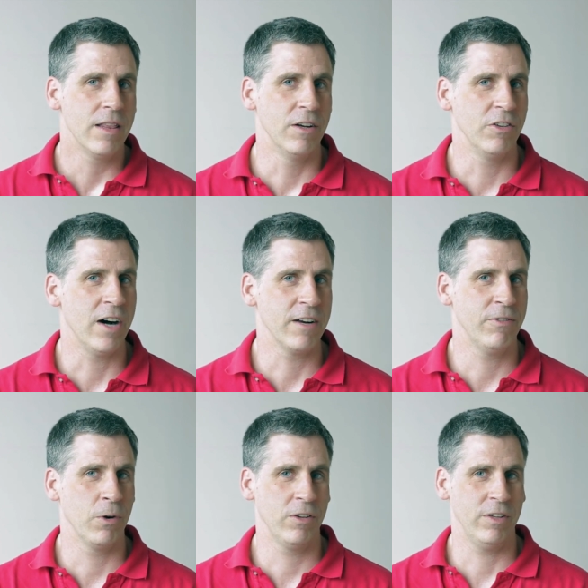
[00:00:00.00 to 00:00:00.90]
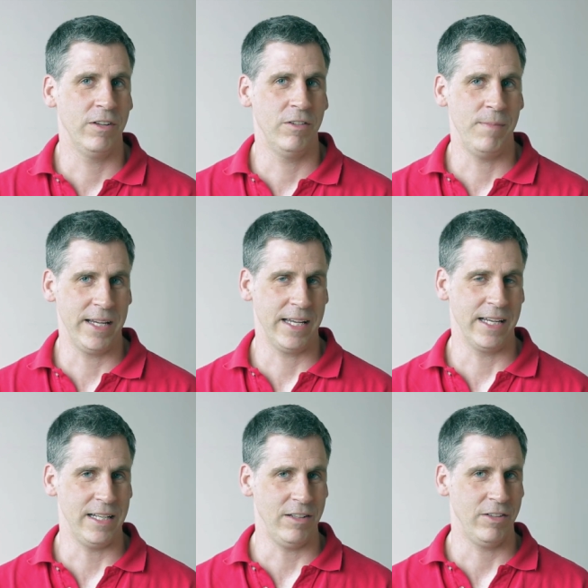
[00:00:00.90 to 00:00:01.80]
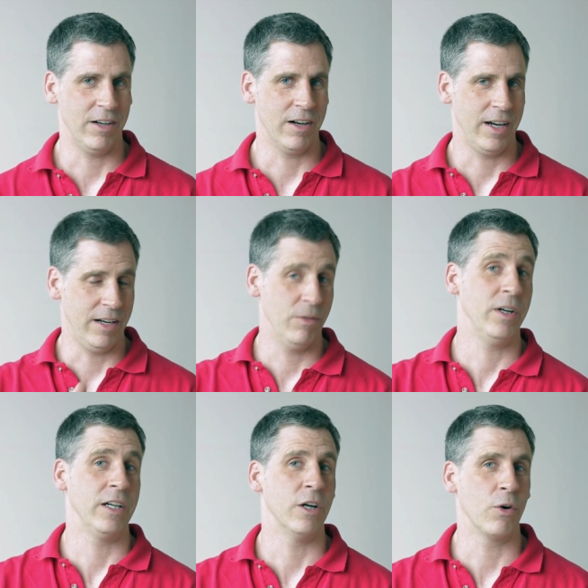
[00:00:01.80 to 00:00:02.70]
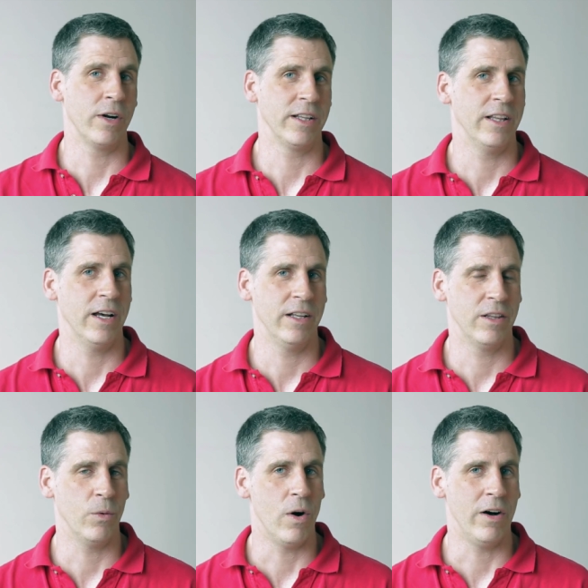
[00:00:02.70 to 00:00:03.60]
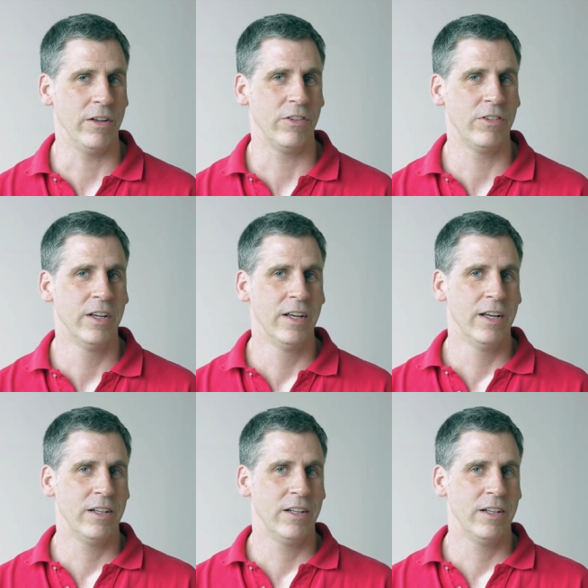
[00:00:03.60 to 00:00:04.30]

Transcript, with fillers: There's a lot of forces making it easier and really lowering the, the walls